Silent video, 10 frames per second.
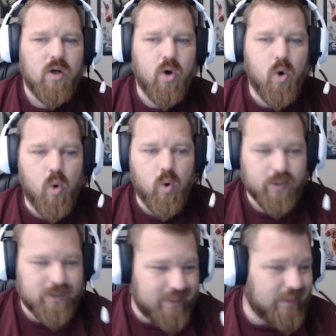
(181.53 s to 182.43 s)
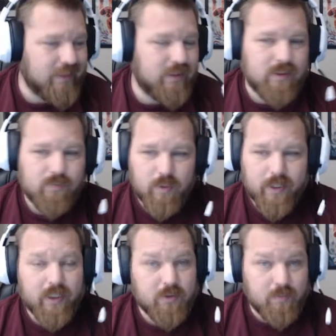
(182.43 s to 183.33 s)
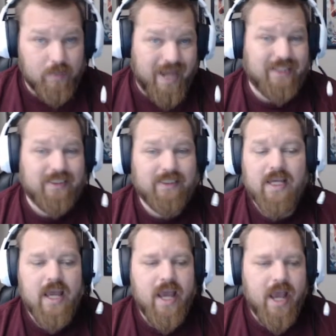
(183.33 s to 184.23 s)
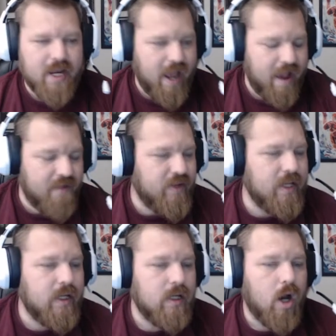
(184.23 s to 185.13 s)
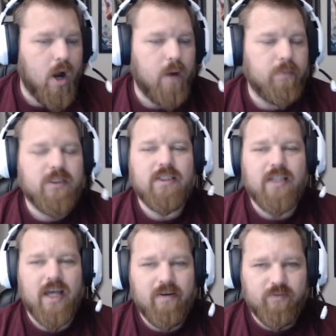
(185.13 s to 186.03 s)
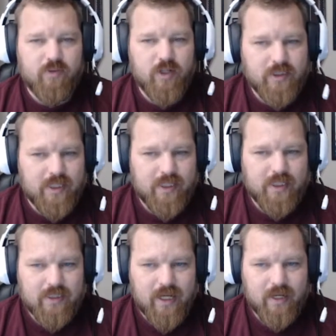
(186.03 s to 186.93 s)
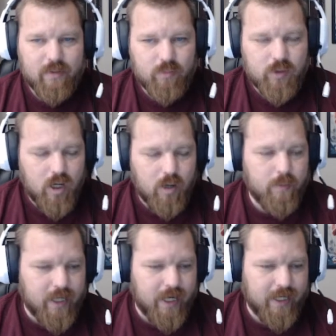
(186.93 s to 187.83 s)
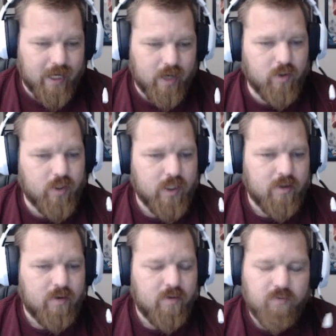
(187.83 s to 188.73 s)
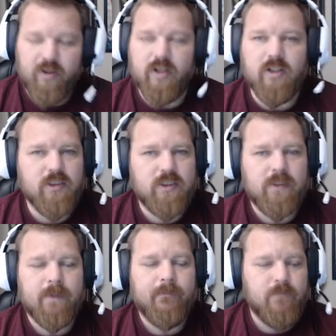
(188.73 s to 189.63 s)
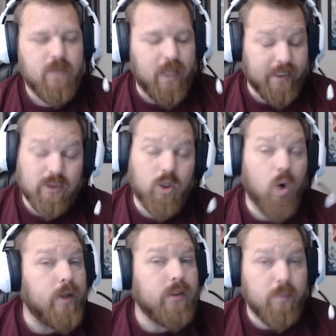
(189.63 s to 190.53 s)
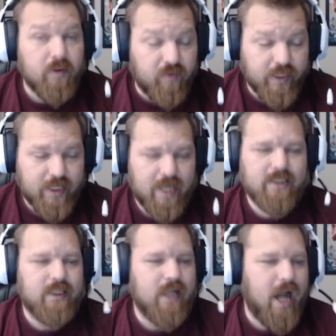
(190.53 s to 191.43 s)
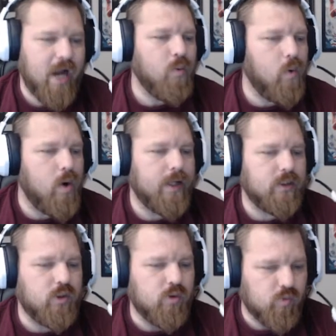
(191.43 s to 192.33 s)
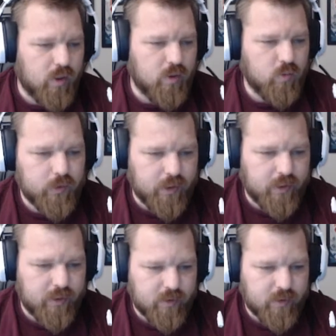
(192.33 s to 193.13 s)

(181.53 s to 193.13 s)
or six players max, and having up to ten friends at a time come and hang out feels like it's going to be fantastic. I want to run with a